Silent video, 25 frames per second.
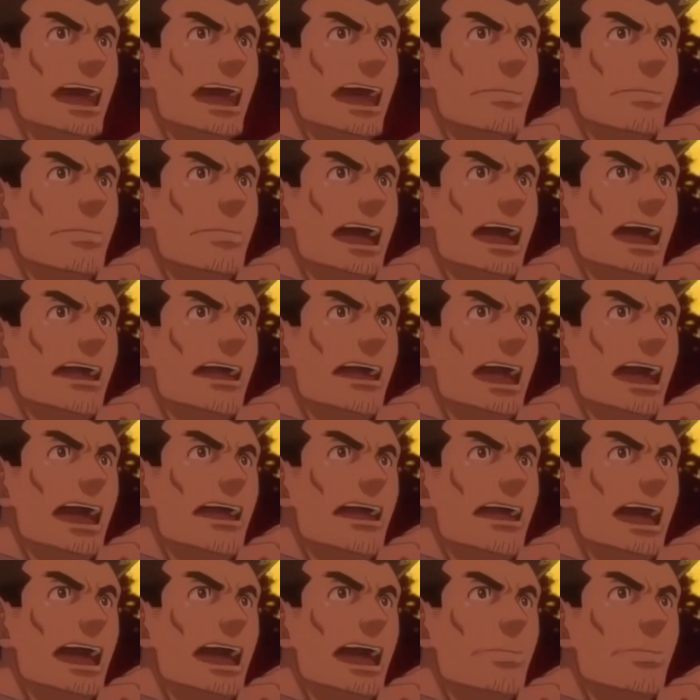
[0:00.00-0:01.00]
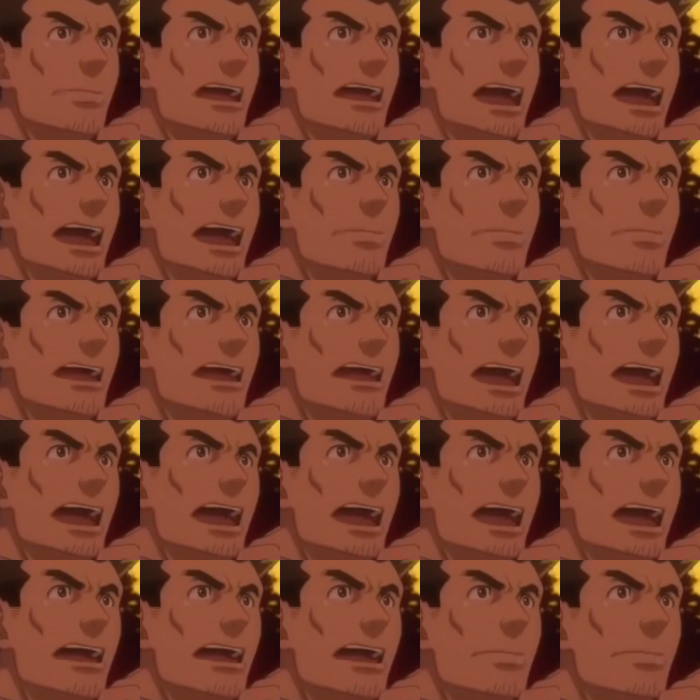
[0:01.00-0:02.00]
But what exactly is going
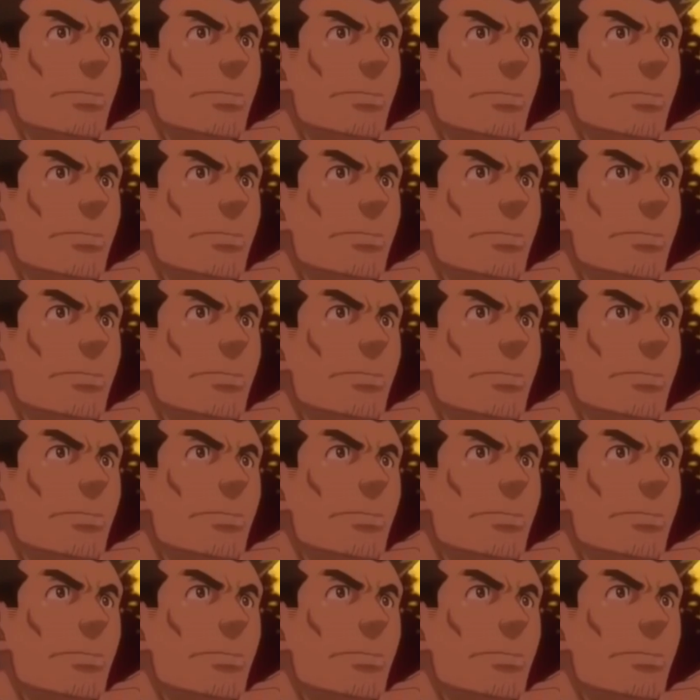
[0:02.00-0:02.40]
on here?